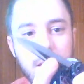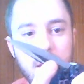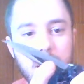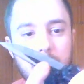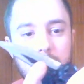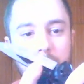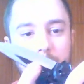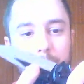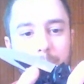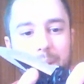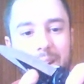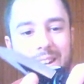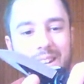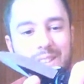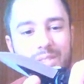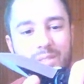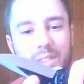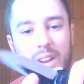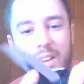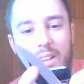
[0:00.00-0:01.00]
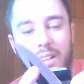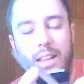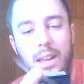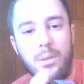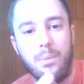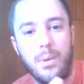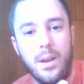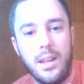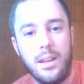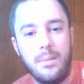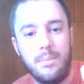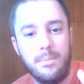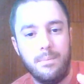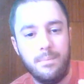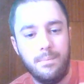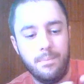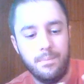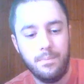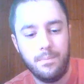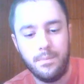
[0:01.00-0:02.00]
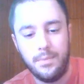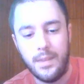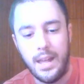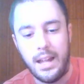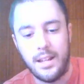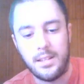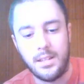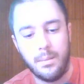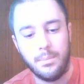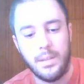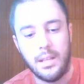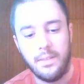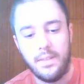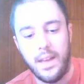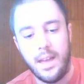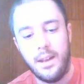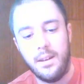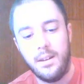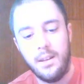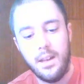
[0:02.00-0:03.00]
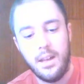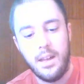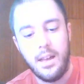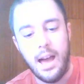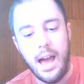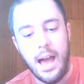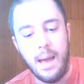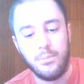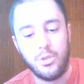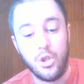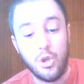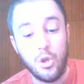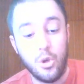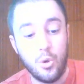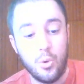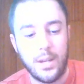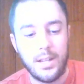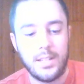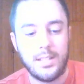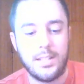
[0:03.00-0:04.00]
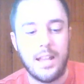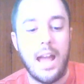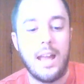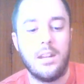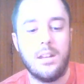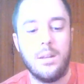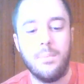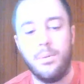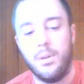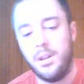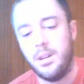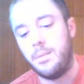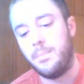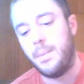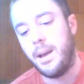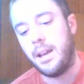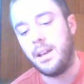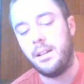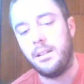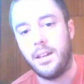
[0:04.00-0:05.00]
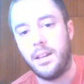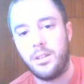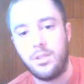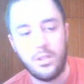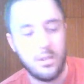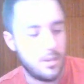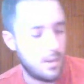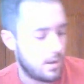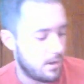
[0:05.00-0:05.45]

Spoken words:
but it is very lightweight. Not something that I'm too excited to put into my collection.